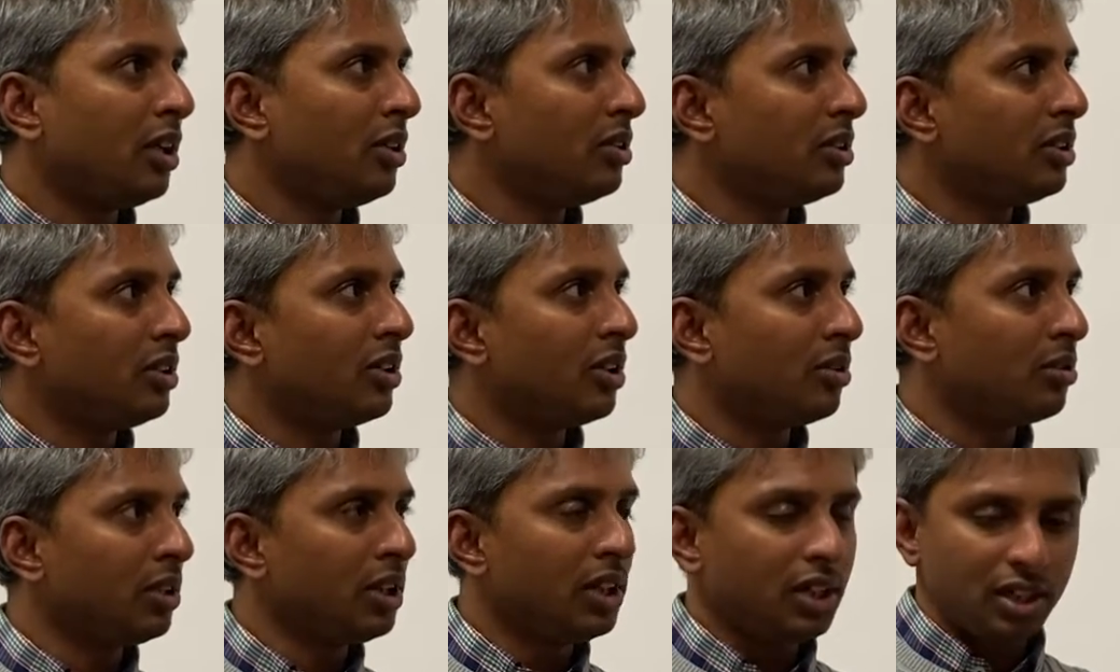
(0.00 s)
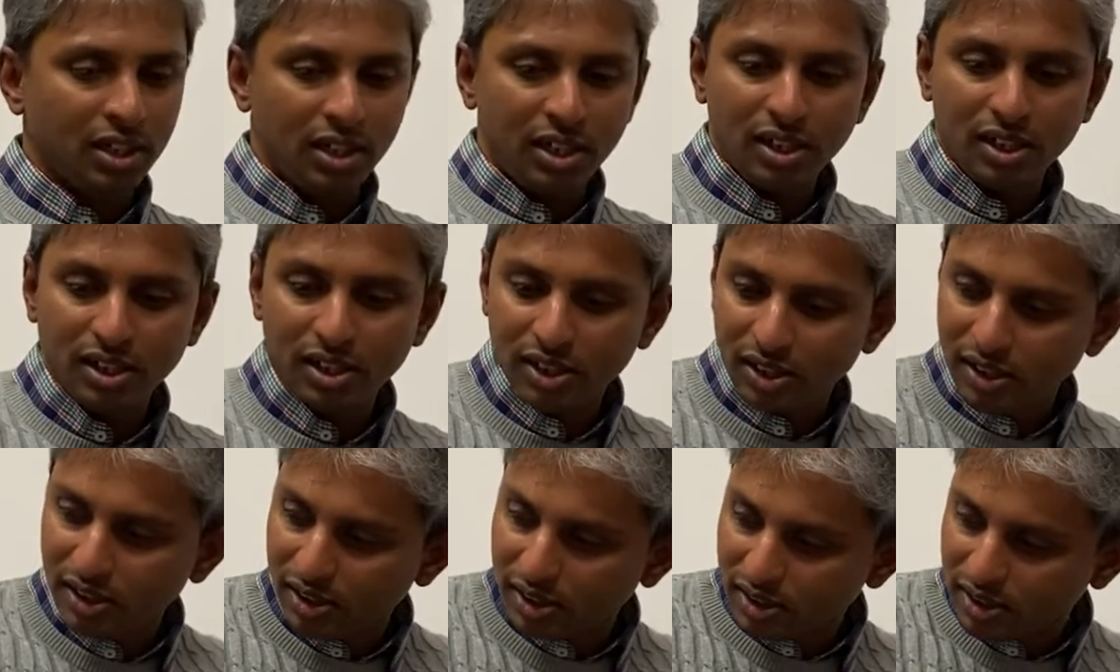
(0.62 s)
now. Okay. Yeah.
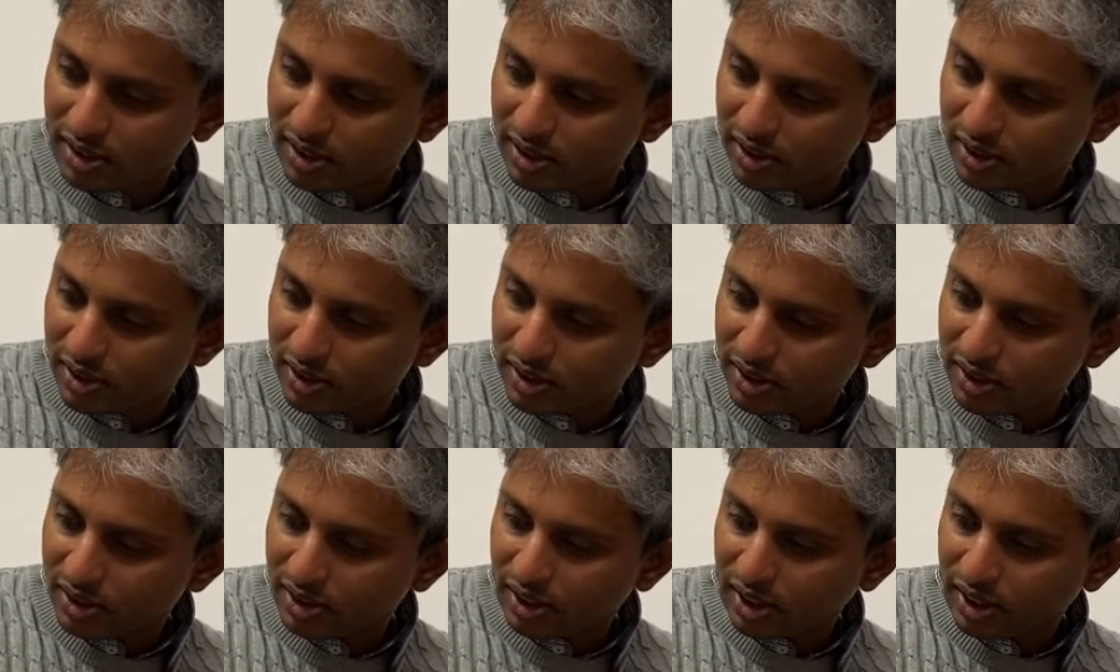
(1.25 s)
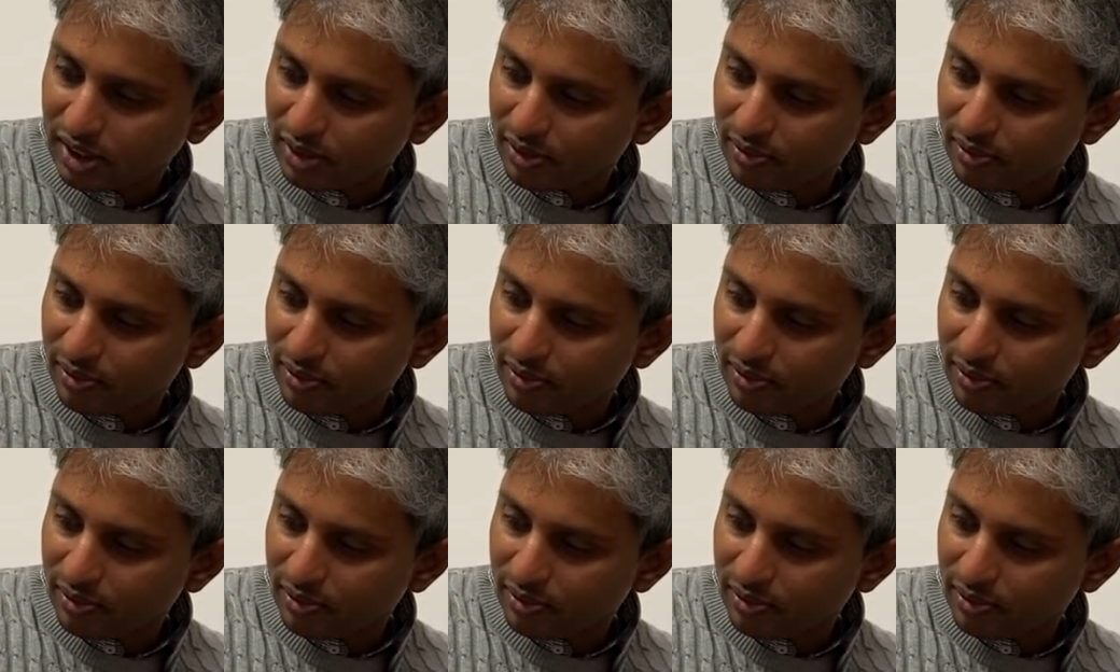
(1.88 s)
Yeah.